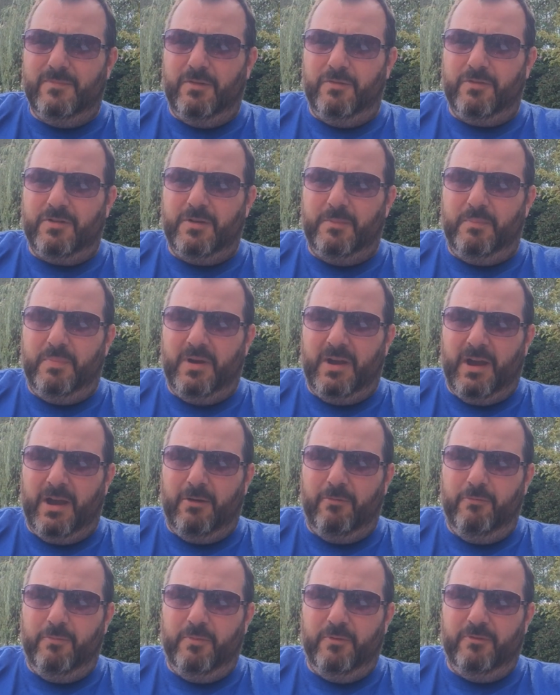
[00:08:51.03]
not
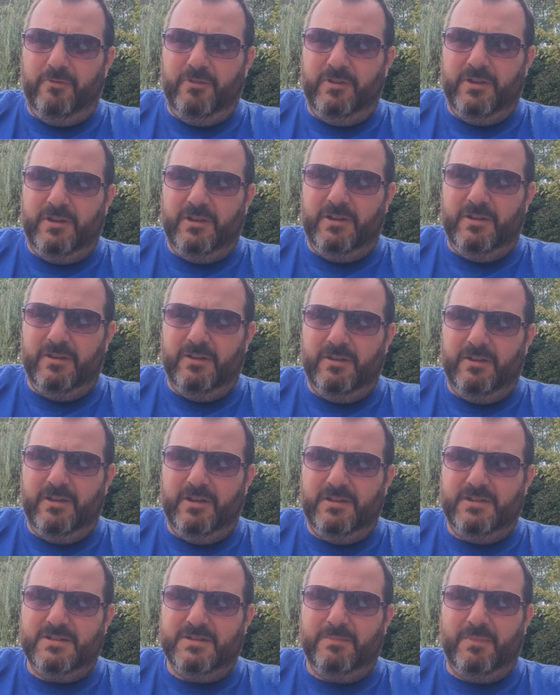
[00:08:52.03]
Kapow, but the
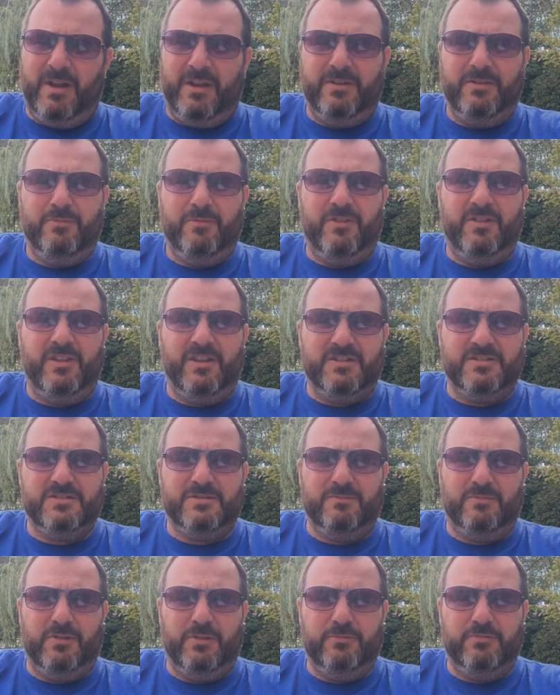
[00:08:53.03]
In Demand, when they had
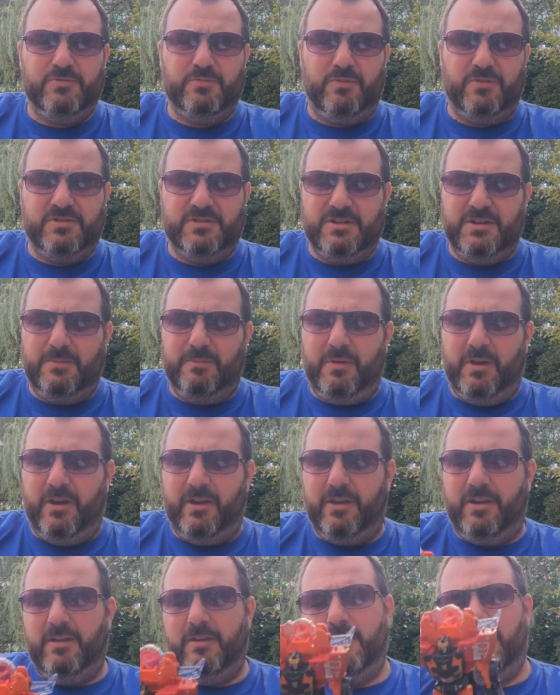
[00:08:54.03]
some loose ones in a
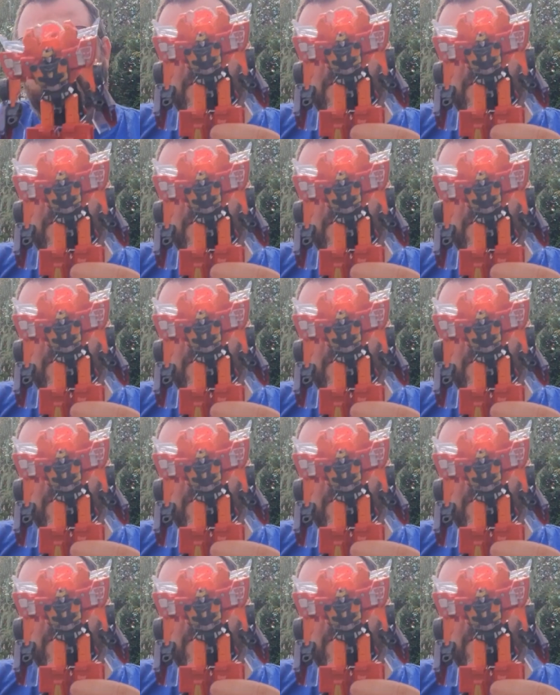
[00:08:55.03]
bag.